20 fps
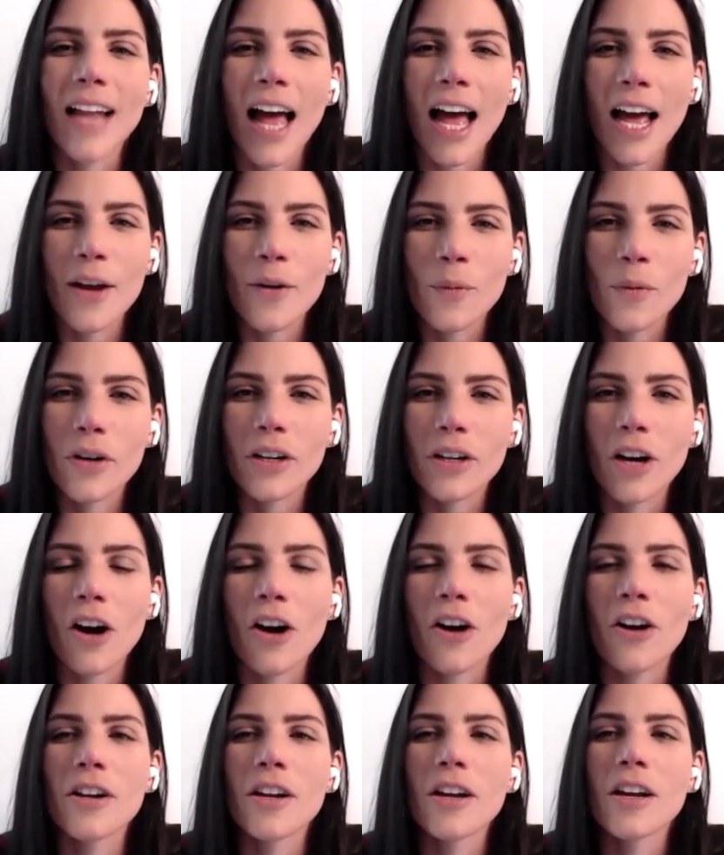I work
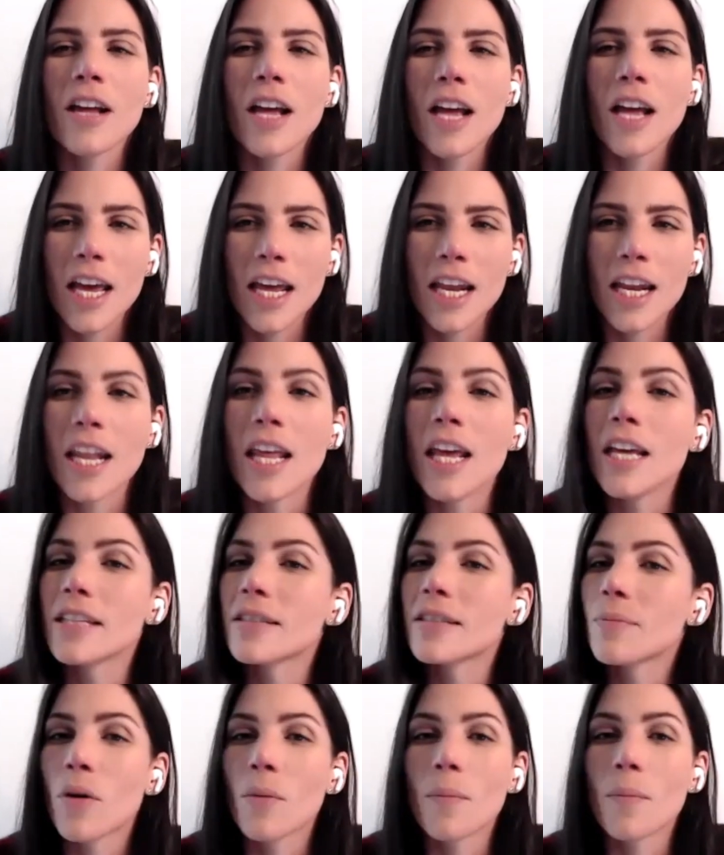hard, and
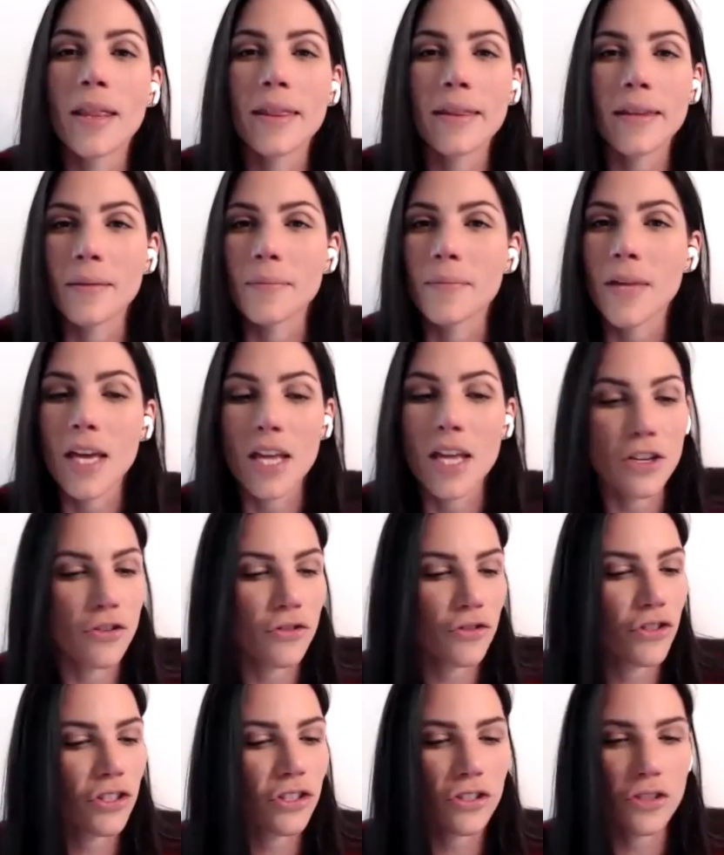it's momentum, and
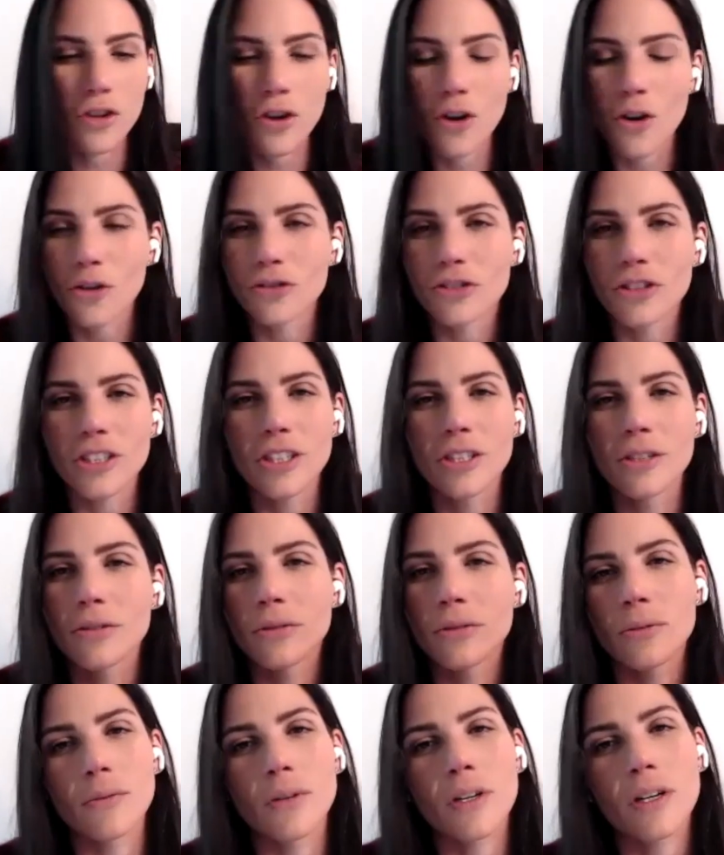you just continue
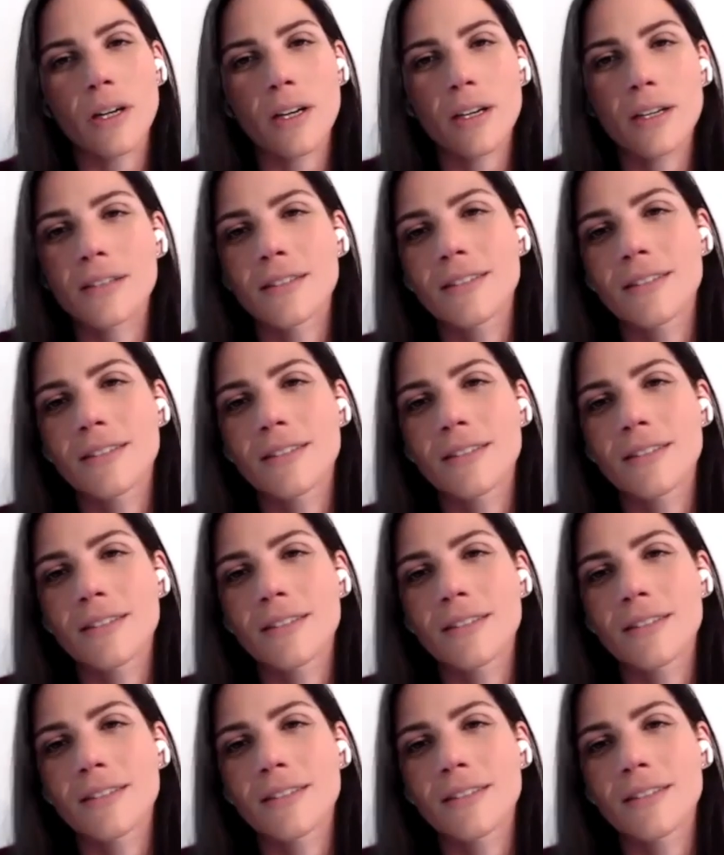to work.